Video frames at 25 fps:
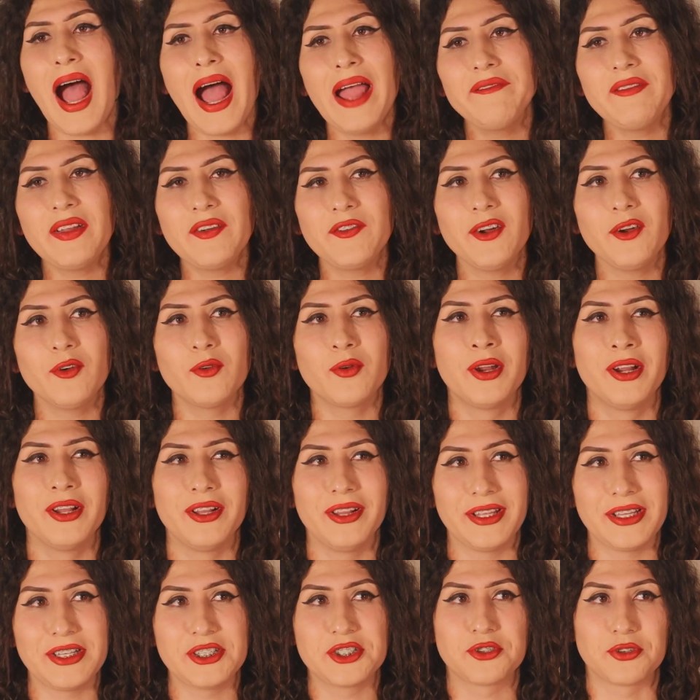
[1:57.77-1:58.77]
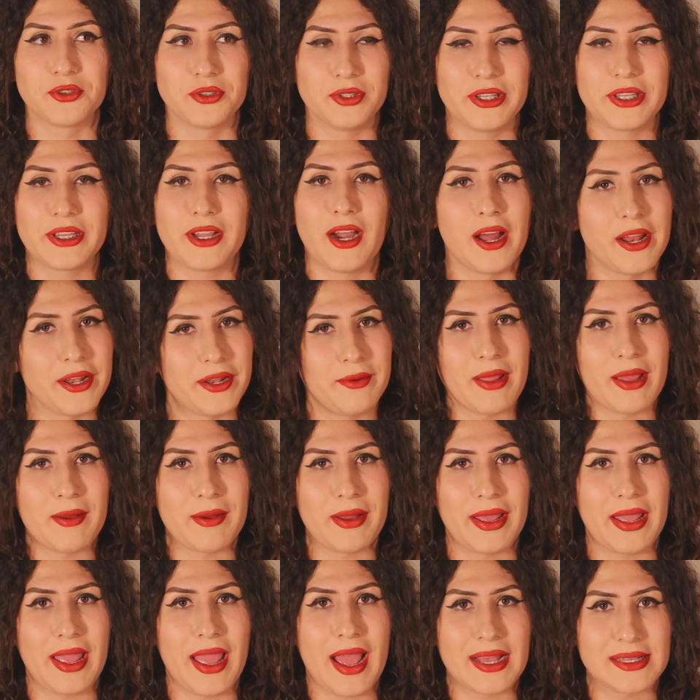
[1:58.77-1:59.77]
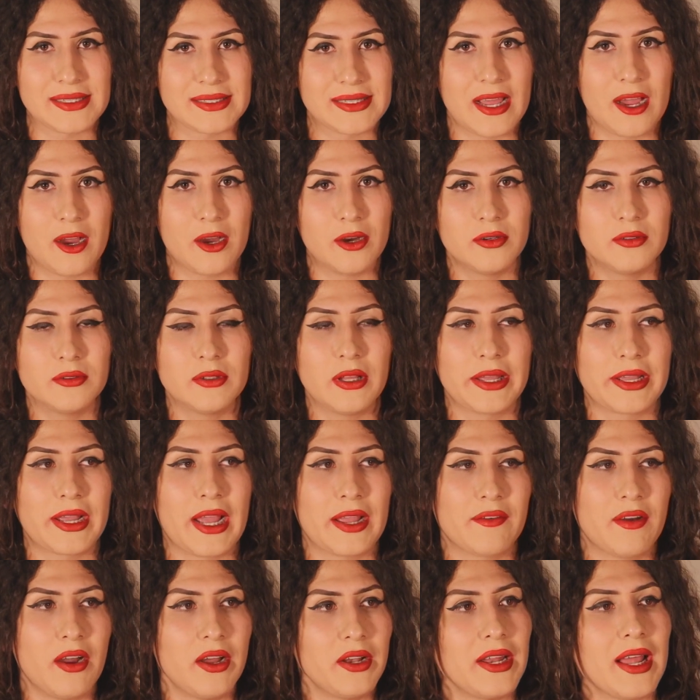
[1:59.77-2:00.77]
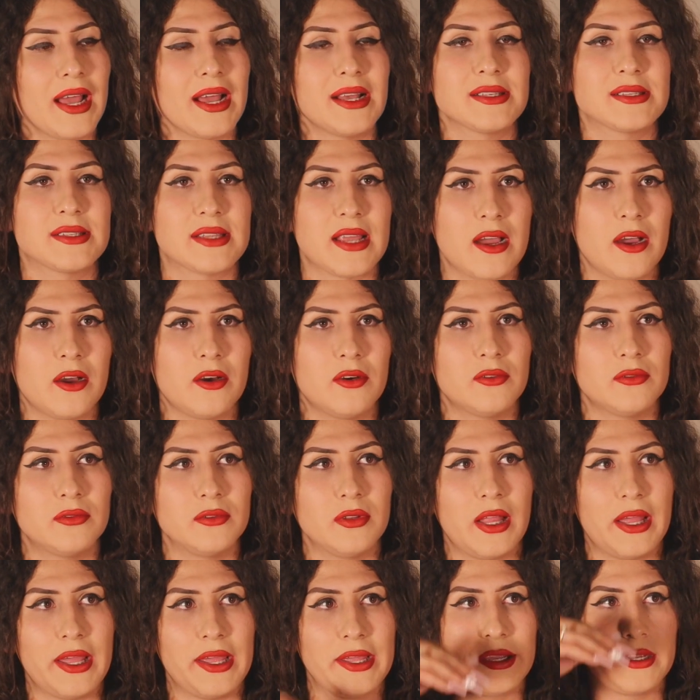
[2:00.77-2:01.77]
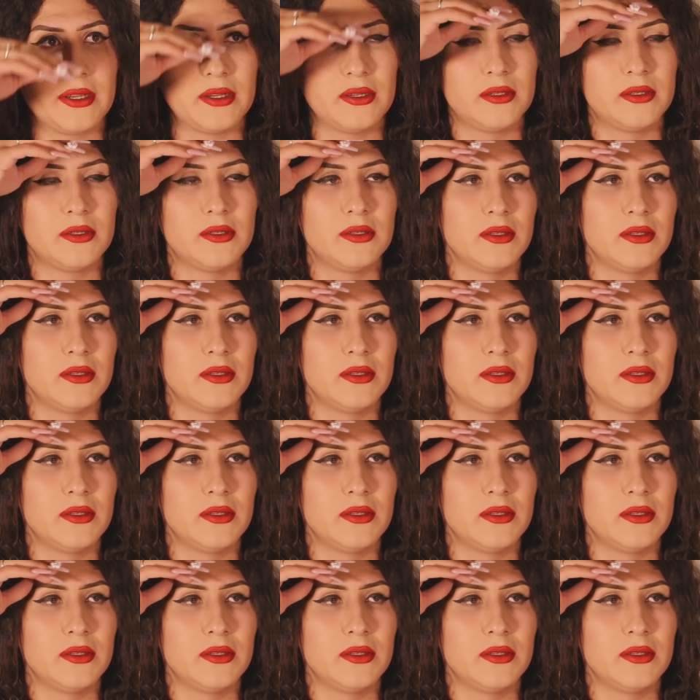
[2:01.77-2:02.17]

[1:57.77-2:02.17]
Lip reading: I've never really truly gotten asked out. Like I've gotten asked out like